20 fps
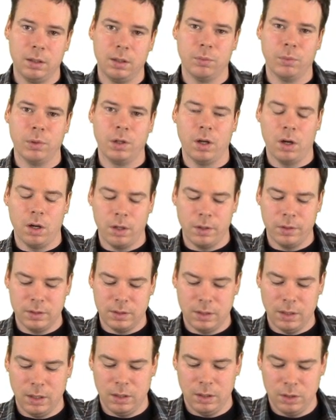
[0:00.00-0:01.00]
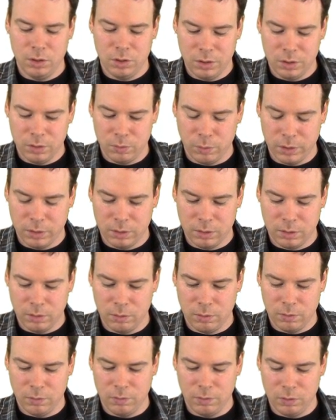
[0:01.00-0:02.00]
When r is 10 inches, what's the
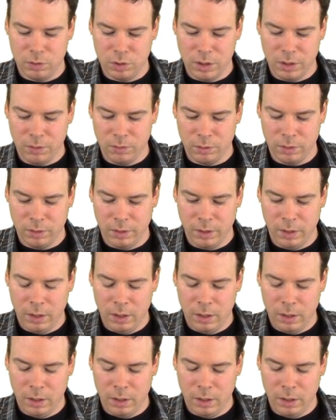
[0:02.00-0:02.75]
derivative in general?